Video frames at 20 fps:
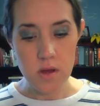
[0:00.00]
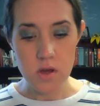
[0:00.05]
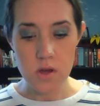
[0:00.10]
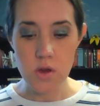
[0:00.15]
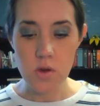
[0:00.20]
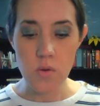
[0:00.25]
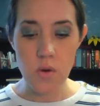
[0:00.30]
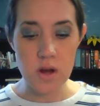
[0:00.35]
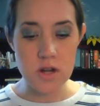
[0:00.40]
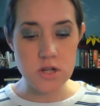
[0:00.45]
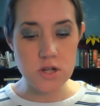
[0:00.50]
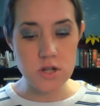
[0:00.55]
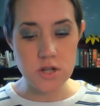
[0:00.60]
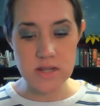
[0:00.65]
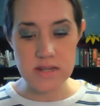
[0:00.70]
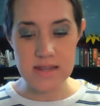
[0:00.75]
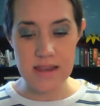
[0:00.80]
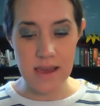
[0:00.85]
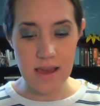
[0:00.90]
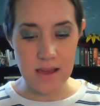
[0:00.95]
You
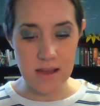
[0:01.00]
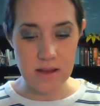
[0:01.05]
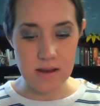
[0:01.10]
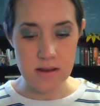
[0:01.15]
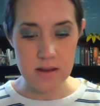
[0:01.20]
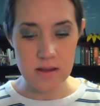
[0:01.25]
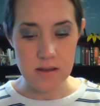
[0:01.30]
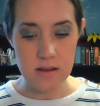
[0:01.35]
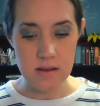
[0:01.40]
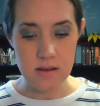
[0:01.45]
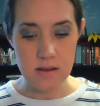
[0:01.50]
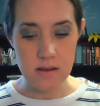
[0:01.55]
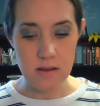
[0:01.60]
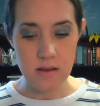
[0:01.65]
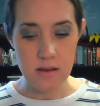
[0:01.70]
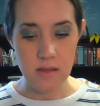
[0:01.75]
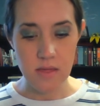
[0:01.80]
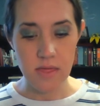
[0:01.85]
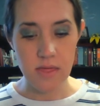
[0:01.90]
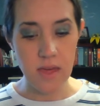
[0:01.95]
understand.
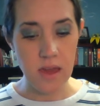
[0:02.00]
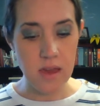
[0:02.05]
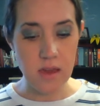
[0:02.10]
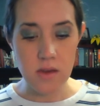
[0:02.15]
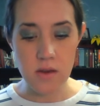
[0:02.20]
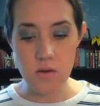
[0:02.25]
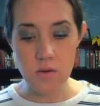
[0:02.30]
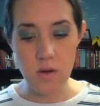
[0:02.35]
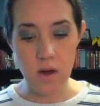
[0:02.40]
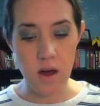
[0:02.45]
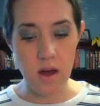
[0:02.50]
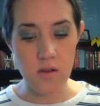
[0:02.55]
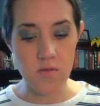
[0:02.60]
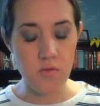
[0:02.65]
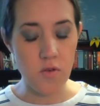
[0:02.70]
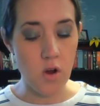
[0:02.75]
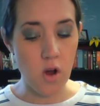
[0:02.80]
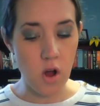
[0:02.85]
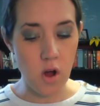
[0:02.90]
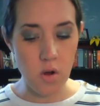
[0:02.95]
Thank you, God,
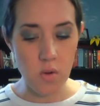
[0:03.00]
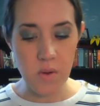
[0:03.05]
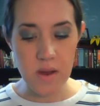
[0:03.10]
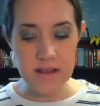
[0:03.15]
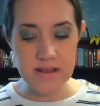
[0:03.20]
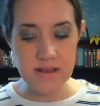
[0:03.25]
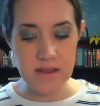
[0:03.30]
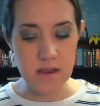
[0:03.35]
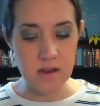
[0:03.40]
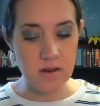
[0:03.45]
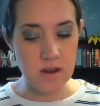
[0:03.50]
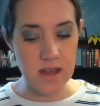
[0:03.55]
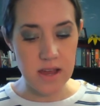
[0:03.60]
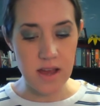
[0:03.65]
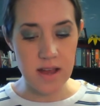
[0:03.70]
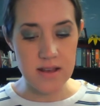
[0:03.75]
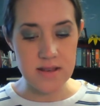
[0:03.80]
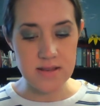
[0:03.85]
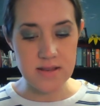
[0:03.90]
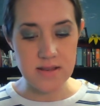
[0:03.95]
for always hearing
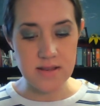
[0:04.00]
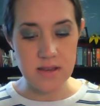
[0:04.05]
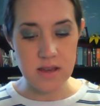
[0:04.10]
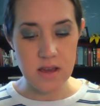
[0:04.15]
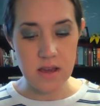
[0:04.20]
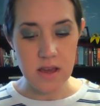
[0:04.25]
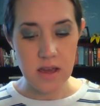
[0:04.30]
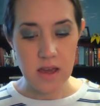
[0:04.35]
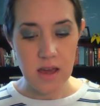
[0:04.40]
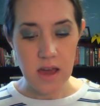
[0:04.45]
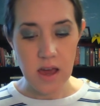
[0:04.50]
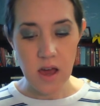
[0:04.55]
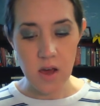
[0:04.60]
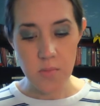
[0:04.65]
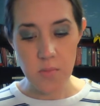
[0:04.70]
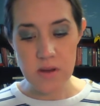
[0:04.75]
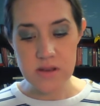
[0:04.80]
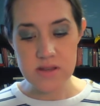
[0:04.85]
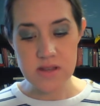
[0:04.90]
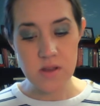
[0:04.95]
us.
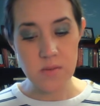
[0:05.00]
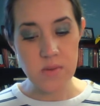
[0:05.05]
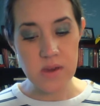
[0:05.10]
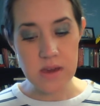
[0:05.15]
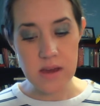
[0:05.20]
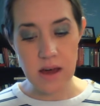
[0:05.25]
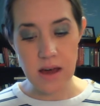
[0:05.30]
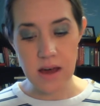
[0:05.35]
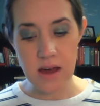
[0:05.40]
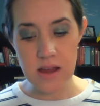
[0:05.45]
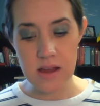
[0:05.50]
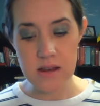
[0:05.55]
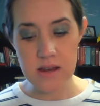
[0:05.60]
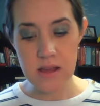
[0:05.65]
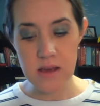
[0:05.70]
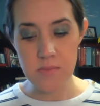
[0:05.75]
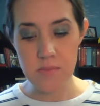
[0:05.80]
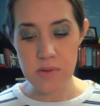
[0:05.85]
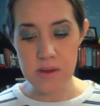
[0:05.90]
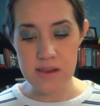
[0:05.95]
Help us to be
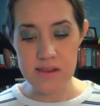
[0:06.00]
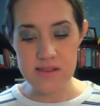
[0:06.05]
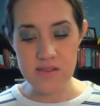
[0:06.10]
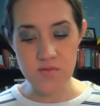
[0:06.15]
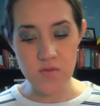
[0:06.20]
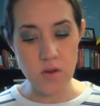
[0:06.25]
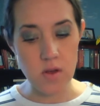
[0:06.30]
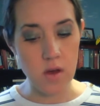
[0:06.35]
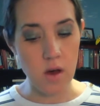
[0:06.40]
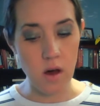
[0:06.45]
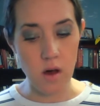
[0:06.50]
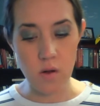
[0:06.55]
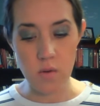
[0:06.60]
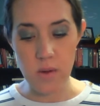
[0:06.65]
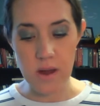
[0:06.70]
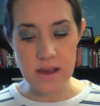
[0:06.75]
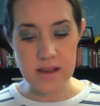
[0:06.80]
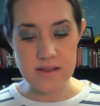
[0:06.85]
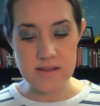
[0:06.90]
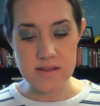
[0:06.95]
kind and peaceful
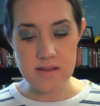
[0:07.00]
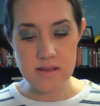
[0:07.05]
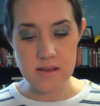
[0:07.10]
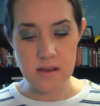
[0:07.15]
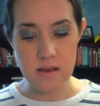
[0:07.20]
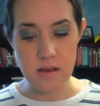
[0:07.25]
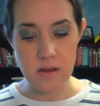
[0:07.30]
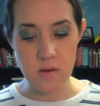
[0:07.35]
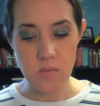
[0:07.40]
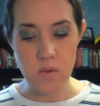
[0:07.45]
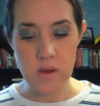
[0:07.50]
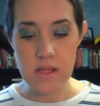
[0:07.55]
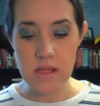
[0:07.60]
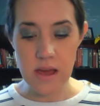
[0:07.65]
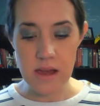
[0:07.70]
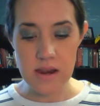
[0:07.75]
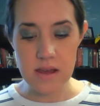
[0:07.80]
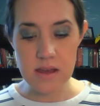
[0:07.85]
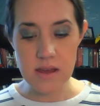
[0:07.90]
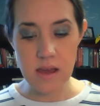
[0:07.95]
always. We
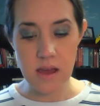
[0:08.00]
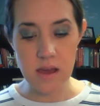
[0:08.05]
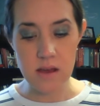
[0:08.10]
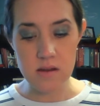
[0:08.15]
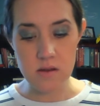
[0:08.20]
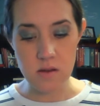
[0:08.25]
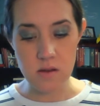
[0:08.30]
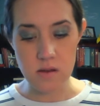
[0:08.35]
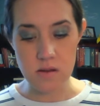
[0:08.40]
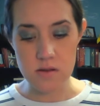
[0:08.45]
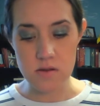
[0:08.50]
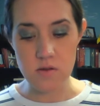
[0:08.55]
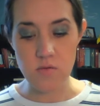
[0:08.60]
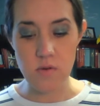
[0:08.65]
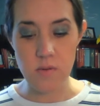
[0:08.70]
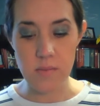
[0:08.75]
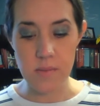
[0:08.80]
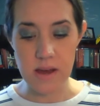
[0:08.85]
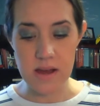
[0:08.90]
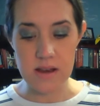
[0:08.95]
light a candle to
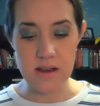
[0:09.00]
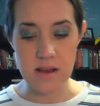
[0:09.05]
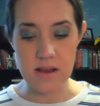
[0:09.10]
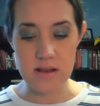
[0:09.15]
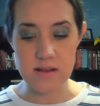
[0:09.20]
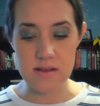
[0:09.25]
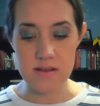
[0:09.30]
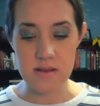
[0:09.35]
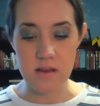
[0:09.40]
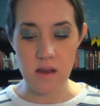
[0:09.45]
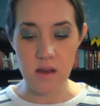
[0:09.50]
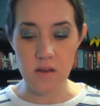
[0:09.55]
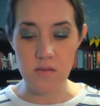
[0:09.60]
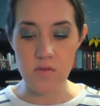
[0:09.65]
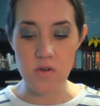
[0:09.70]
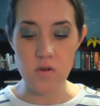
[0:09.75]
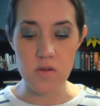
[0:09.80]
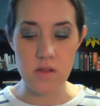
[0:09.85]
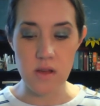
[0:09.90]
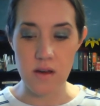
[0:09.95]
remind us of
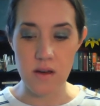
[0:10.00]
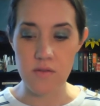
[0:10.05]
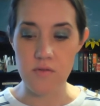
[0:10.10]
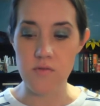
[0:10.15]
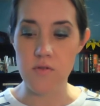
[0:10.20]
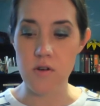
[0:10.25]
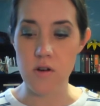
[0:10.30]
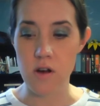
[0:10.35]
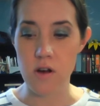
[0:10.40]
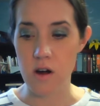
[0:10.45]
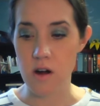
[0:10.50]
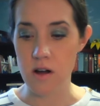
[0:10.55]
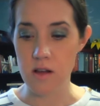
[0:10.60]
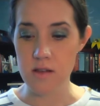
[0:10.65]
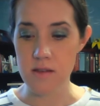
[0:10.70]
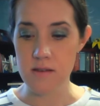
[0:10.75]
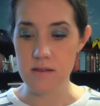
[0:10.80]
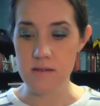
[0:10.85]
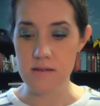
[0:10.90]
your love for all.